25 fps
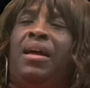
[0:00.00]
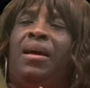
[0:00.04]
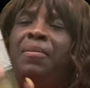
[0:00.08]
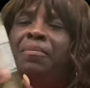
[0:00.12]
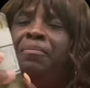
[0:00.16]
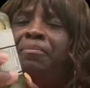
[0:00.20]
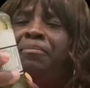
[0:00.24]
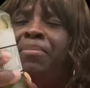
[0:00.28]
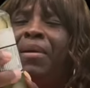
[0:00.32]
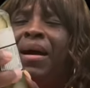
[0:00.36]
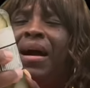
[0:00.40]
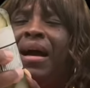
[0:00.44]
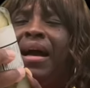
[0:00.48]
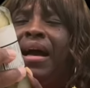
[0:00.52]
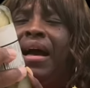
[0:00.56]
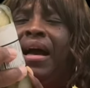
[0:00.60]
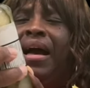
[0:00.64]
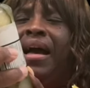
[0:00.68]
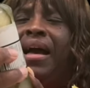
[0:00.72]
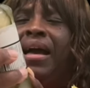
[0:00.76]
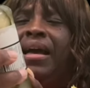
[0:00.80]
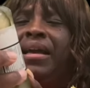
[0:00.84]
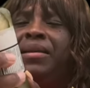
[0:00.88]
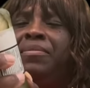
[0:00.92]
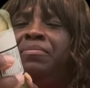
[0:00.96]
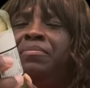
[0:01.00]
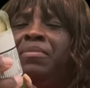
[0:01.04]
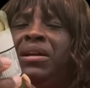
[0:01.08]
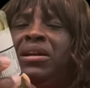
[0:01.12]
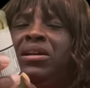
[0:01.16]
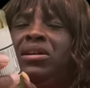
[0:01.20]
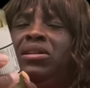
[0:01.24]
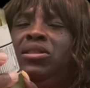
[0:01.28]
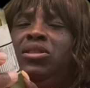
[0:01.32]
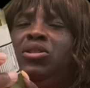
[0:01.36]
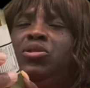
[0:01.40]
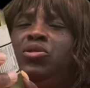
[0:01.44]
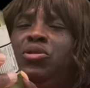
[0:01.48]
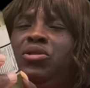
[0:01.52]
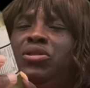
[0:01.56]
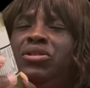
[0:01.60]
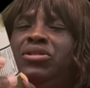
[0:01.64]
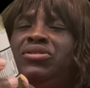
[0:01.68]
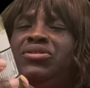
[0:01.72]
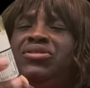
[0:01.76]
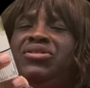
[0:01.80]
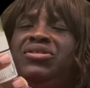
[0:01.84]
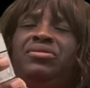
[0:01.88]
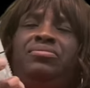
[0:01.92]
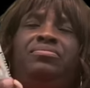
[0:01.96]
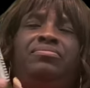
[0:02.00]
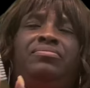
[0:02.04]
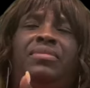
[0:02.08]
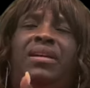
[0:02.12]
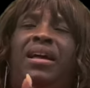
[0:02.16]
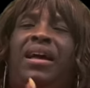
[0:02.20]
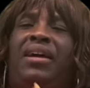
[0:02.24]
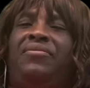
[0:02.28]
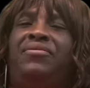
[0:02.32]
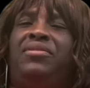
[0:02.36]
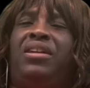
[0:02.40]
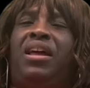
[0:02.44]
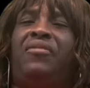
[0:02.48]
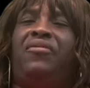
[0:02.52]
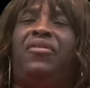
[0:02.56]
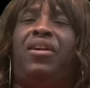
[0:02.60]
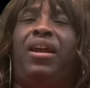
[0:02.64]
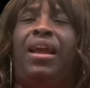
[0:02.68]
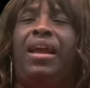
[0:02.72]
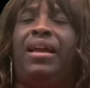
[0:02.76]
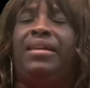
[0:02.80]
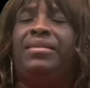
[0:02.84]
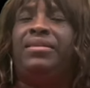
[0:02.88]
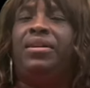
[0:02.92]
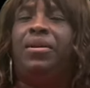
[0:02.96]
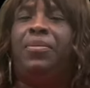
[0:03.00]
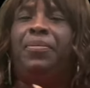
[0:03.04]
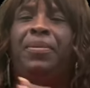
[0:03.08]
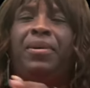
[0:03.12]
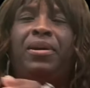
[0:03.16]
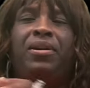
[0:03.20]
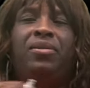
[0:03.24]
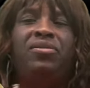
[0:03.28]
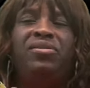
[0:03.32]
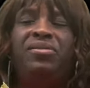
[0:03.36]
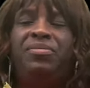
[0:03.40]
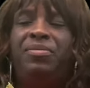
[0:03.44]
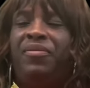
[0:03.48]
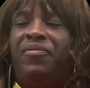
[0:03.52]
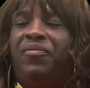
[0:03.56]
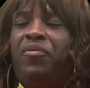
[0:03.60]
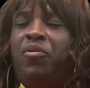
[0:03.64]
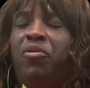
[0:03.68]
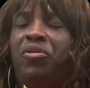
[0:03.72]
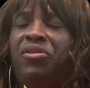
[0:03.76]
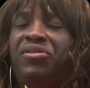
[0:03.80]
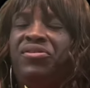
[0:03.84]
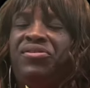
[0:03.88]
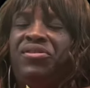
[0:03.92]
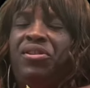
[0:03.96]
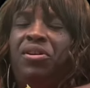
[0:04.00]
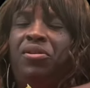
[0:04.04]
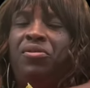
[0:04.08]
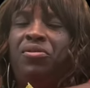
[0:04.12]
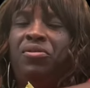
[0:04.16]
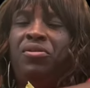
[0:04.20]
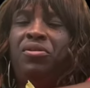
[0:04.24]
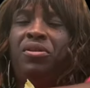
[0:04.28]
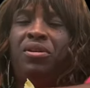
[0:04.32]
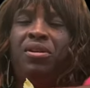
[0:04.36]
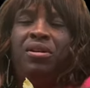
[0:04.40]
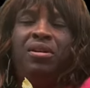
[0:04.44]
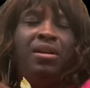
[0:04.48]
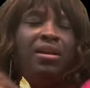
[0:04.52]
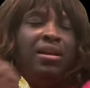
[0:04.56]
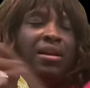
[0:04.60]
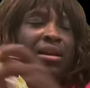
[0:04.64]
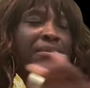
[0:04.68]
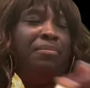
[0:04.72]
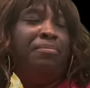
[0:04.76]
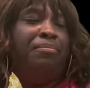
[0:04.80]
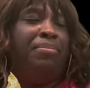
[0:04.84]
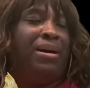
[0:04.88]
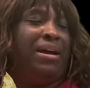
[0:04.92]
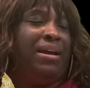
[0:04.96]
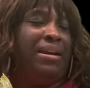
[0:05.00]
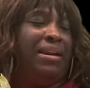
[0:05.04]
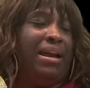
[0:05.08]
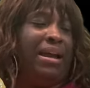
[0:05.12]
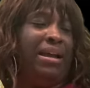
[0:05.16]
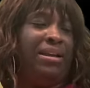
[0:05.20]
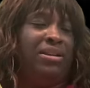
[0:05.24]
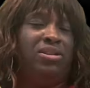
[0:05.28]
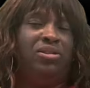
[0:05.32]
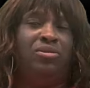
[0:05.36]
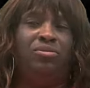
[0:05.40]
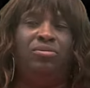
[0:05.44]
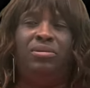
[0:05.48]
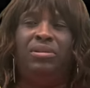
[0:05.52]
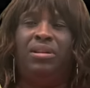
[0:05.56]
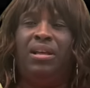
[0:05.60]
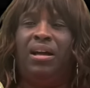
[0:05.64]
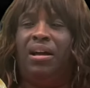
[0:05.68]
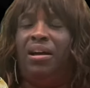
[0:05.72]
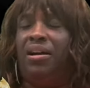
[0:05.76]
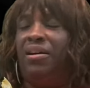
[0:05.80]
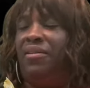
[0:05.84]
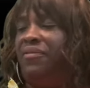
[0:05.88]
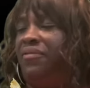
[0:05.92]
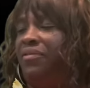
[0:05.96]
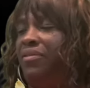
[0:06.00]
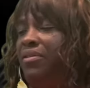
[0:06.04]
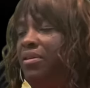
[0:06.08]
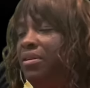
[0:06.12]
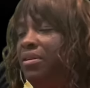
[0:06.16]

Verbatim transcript: by McClure's. I've never had their pickles before, so, but I do love